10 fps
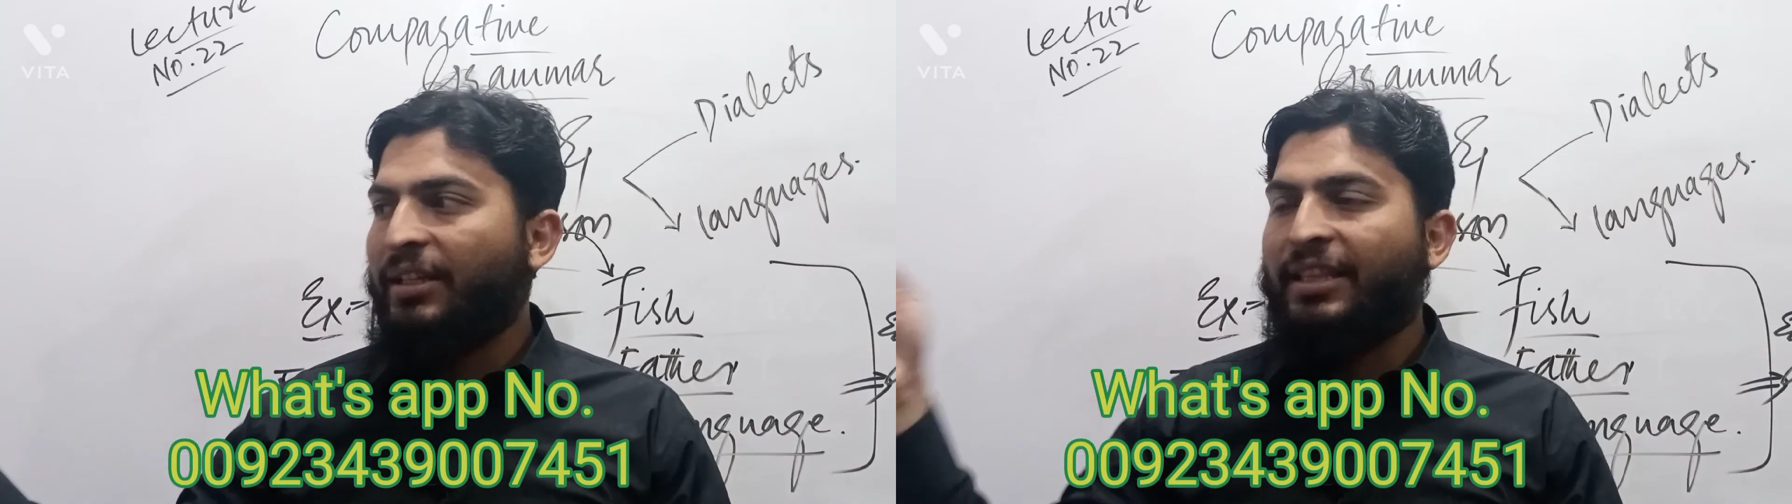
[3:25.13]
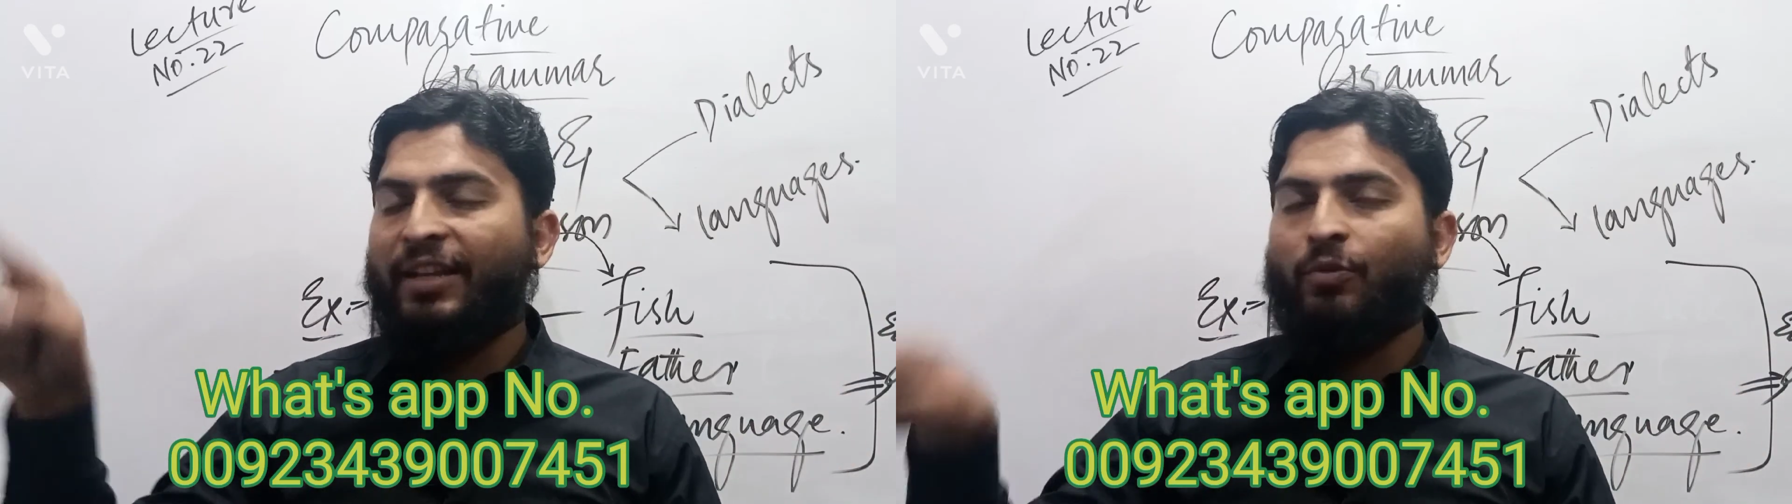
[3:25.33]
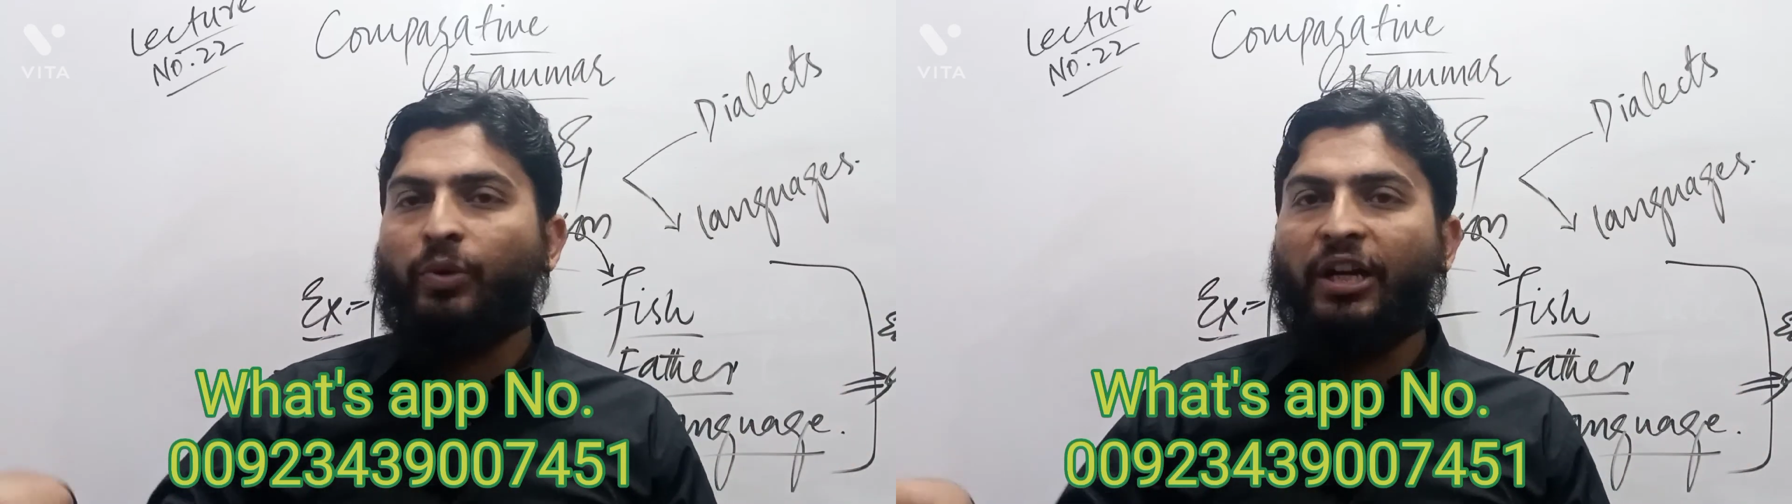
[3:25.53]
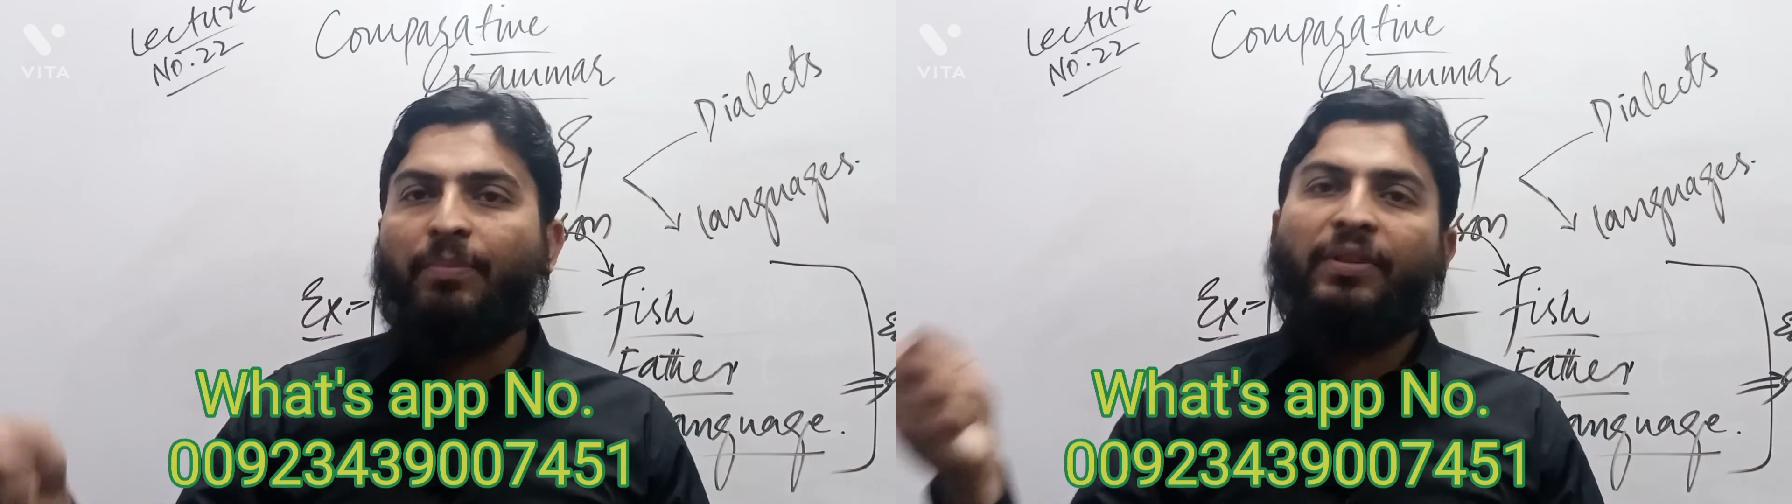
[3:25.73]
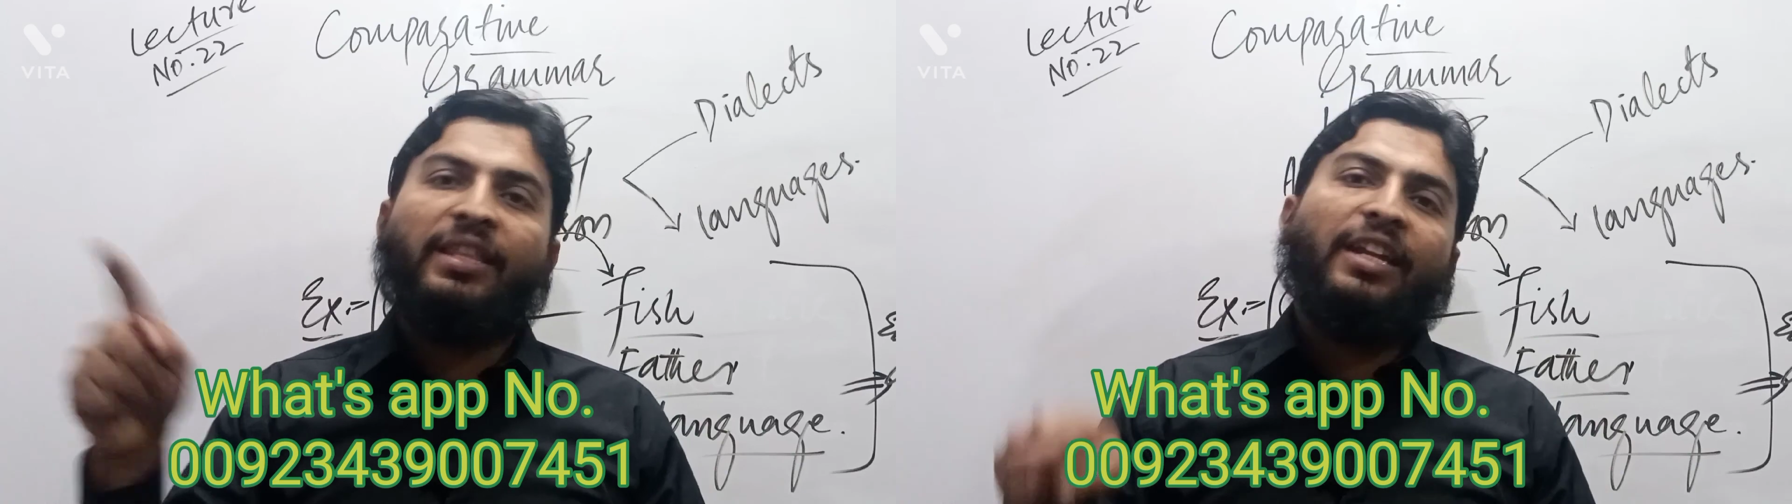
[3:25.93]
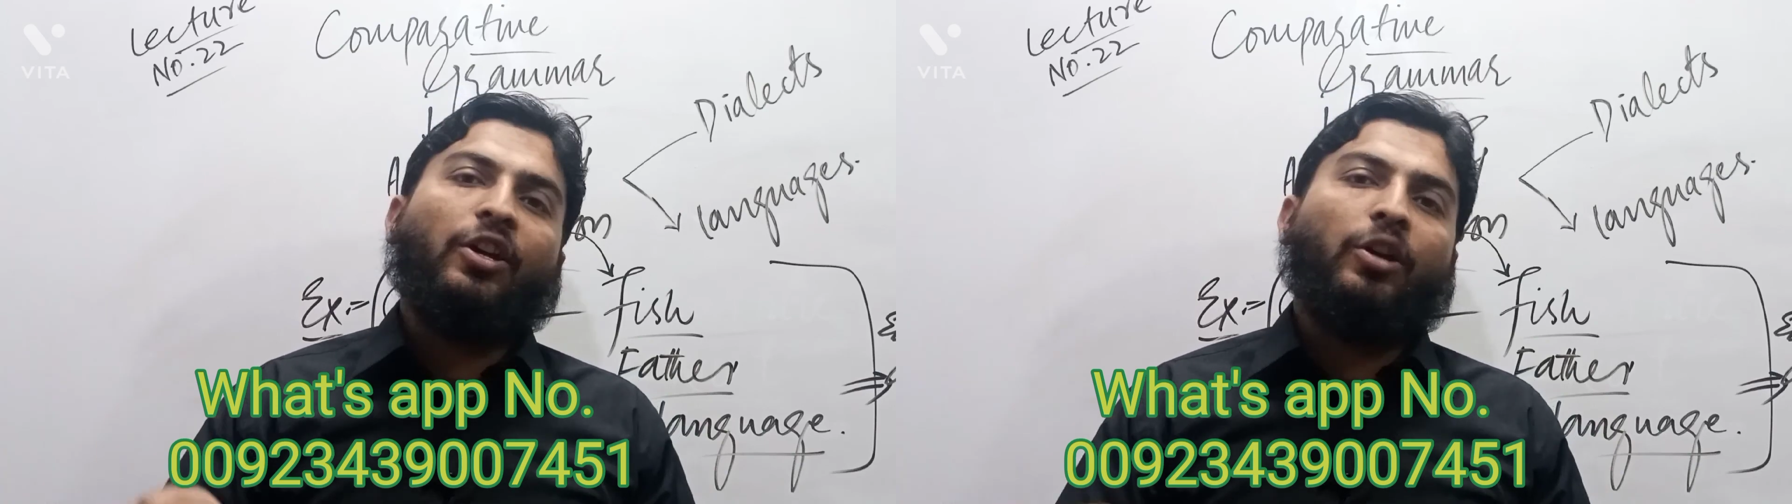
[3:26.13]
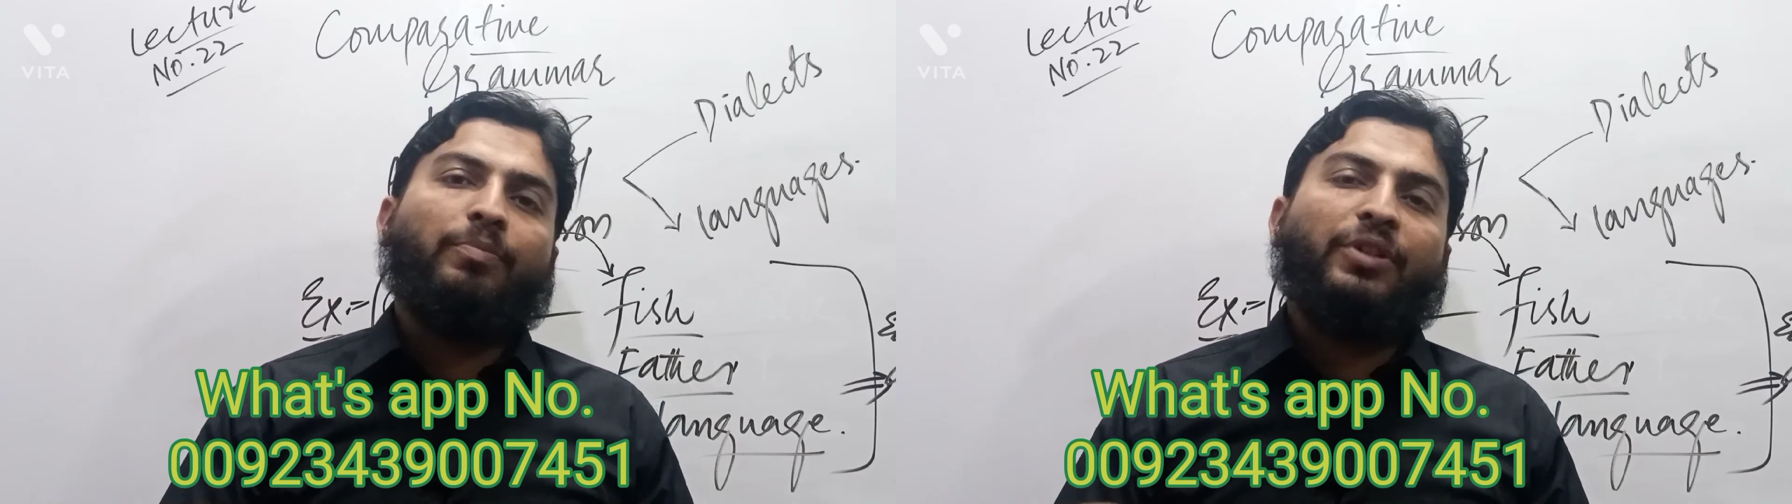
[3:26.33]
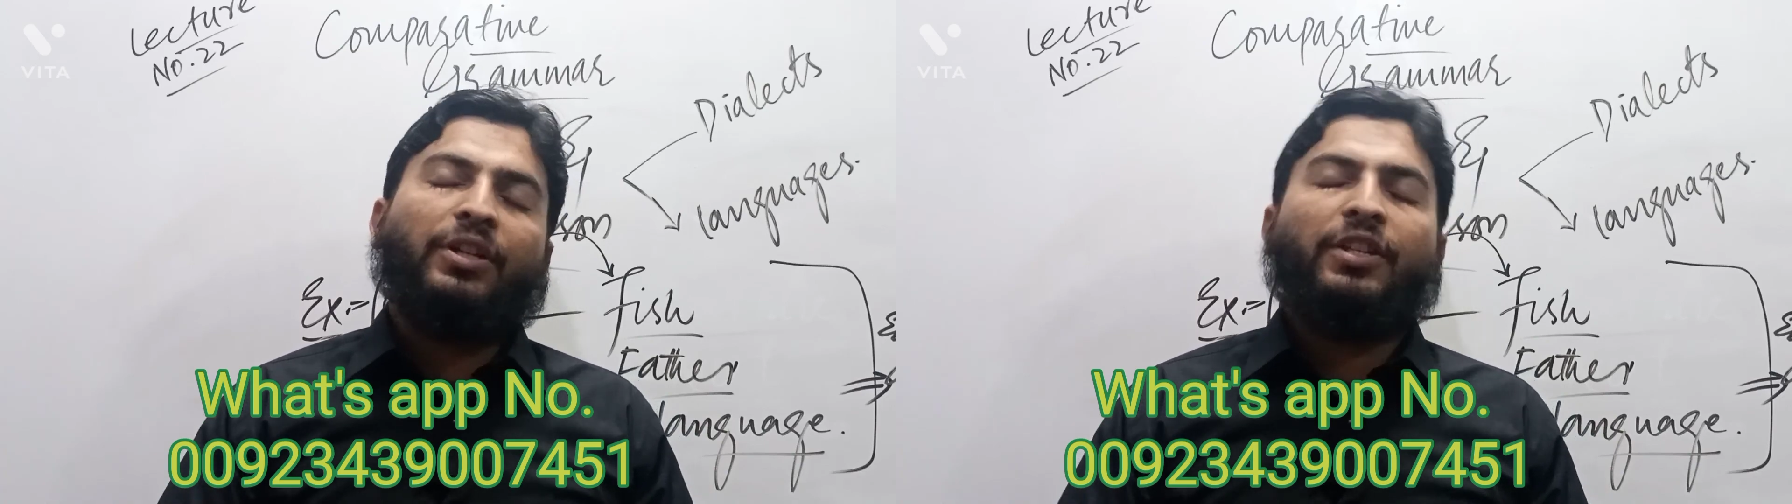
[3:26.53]
then verb, then
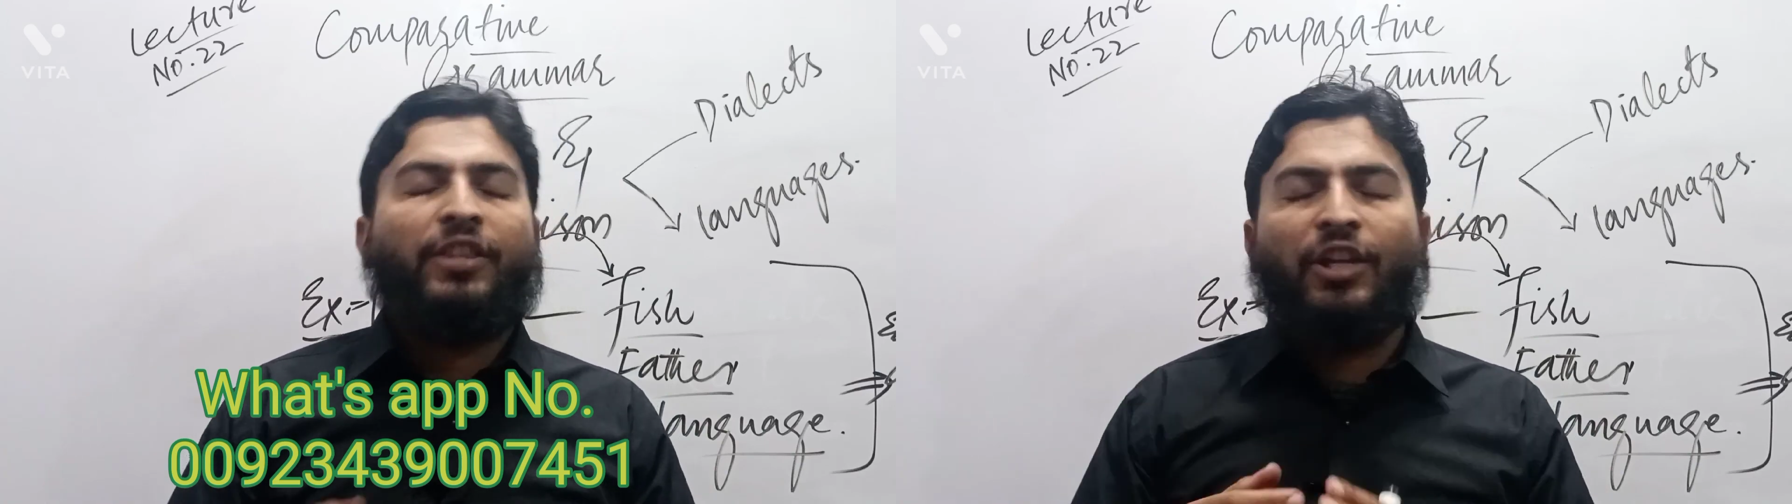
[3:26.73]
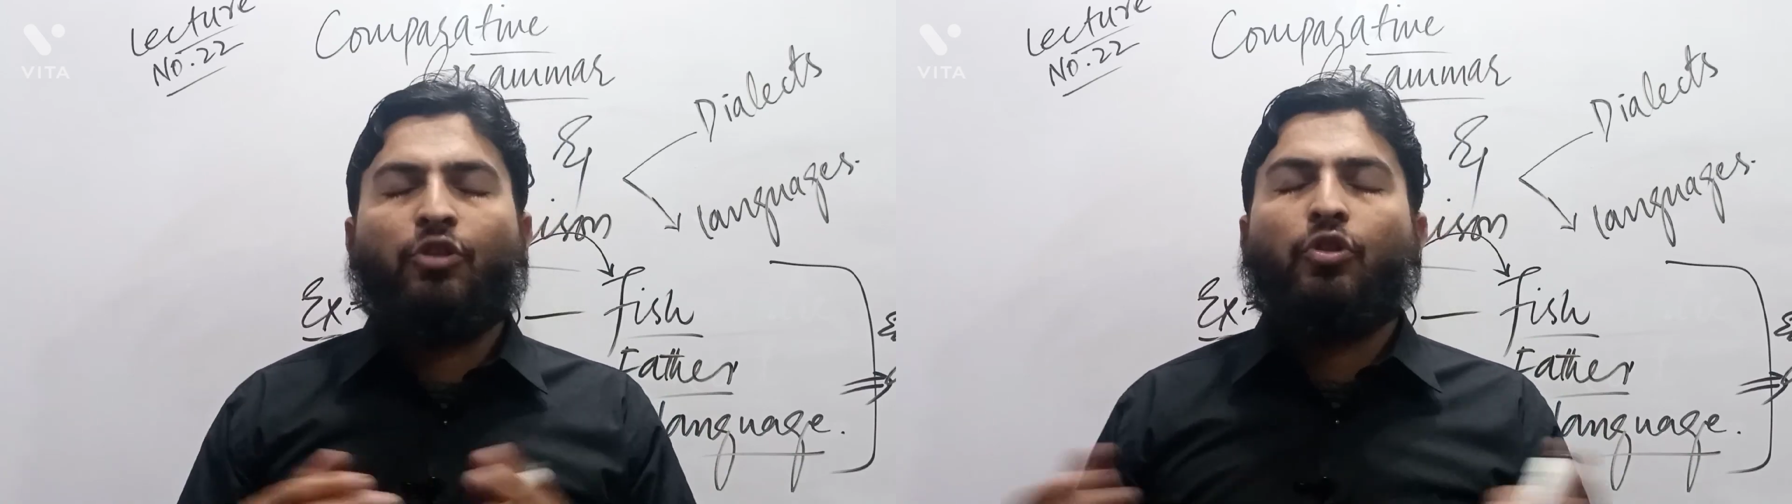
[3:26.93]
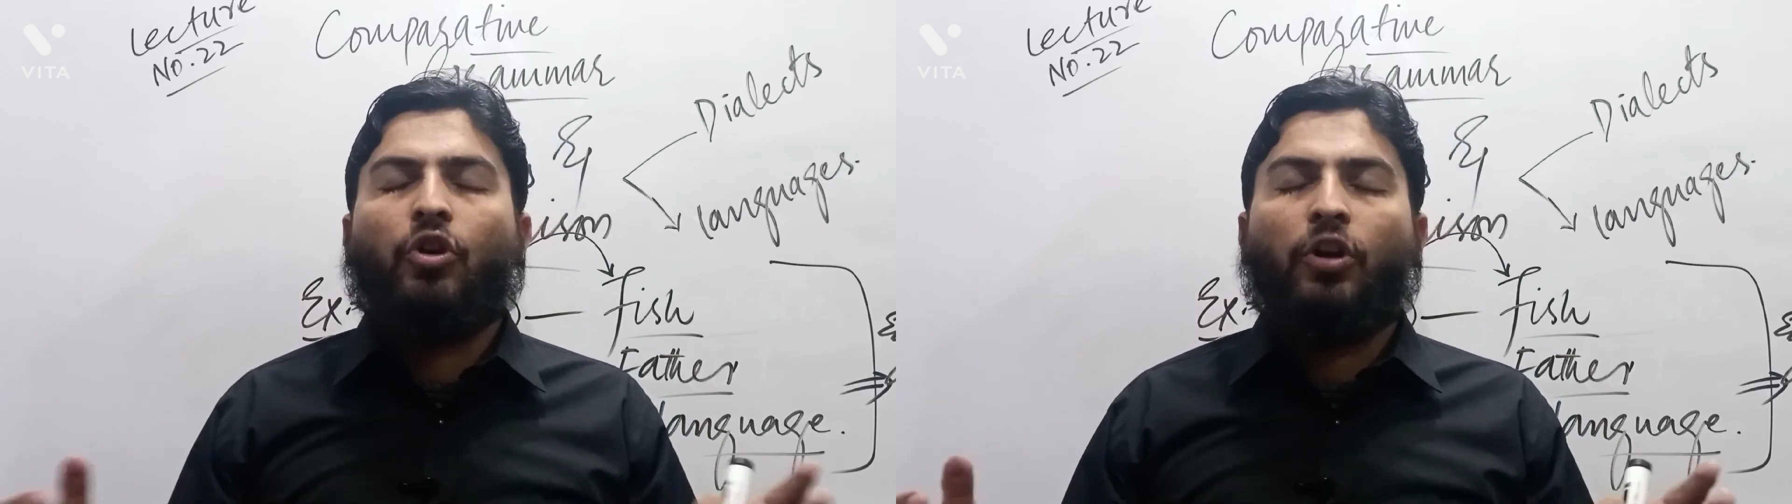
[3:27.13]
object. Thank you